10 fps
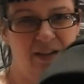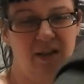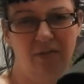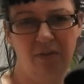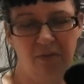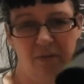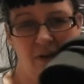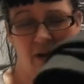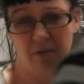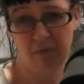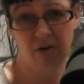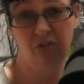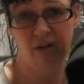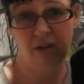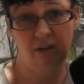if you're looking on
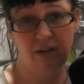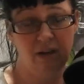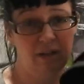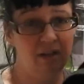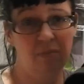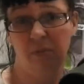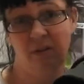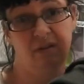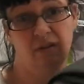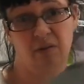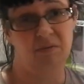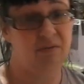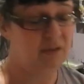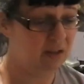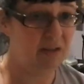Wish and you're looking at this, please don't.
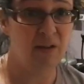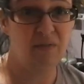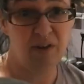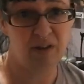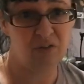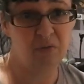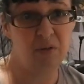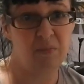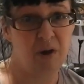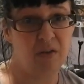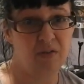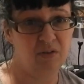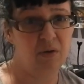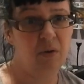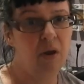If texture really bothers
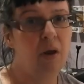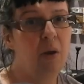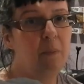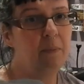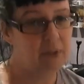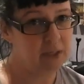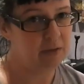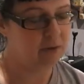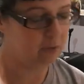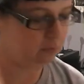you, please don't.